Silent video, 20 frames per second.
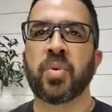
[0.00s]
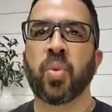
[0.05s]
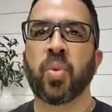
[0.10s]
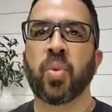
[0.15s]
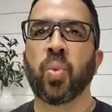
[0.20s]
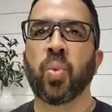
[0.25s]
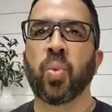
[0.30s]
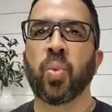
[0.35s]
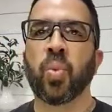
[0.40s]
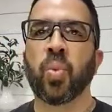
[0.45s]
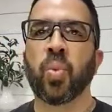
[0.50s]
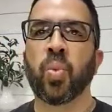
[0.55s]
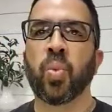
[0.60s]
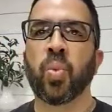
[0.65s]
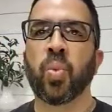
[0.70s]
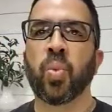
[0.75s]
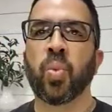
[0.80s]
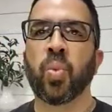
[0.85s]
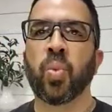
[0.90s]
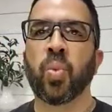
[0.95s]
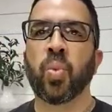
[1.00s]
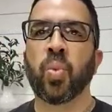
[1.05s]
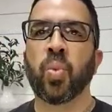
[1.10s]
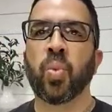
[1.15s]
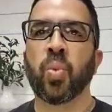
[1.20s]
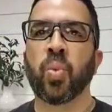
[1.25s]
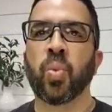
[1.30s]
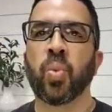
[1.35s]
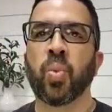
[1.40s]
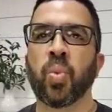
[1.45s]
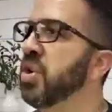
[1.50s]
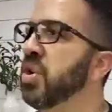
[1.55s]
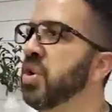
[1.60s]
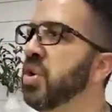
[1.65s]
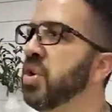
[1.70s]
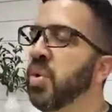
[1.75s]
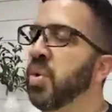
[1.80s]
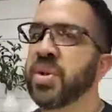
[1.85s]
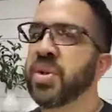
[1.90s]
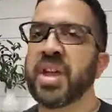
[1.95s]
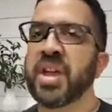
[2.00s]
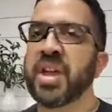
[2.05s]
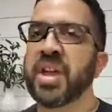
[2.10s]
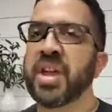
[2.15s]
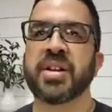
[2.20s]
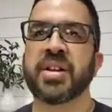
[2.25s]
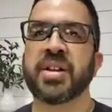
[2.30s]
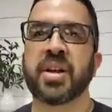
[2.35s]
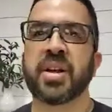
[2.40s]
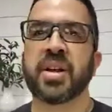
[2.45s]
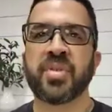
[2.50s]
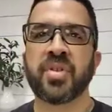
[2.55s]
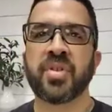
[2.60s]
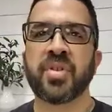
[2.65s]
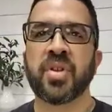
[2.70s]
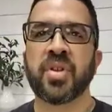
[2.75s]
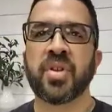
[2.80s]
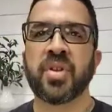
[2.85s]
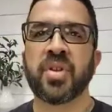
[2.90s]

What are you going to do when the end comes?